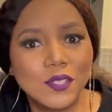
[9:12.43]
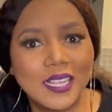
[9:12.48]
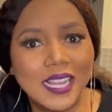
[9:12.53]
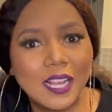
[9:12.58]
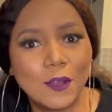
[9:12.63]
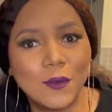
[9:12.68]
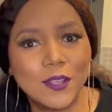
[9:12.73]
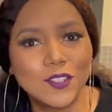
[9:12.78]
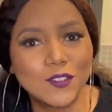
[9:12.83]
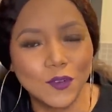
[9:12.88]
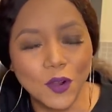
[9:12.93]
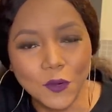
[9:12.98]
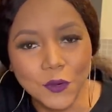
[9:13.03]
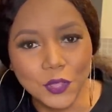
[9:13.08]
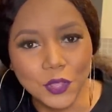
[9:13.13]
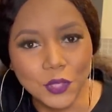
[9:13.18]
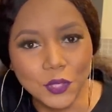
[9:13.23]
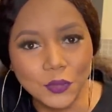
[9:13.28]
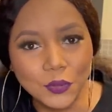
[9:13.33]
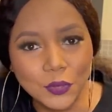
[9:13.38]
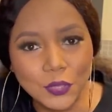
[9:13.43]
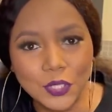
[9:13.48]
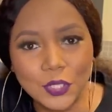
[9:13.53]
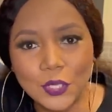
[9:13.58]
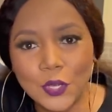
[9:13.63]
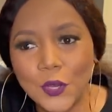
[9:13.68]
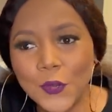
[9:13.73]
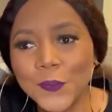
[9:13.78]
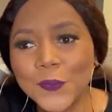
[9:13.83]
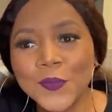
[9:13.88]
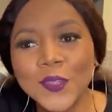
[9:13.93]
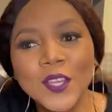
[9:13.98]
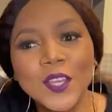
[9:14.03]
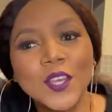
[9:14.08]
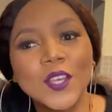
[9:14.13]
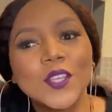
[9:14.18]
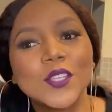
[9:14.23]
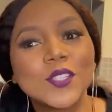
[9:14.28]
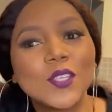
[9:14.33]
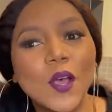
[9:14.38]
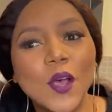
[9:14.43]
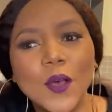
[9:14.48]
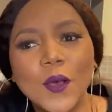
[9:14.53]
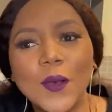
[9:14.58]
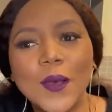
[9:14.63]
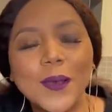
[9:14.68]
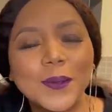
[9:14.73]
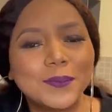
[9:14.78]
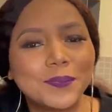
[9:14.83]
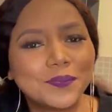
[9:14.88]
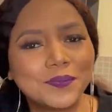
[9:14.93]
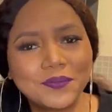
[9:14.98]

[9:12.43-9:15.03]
Like, what's wrong with you? You know? So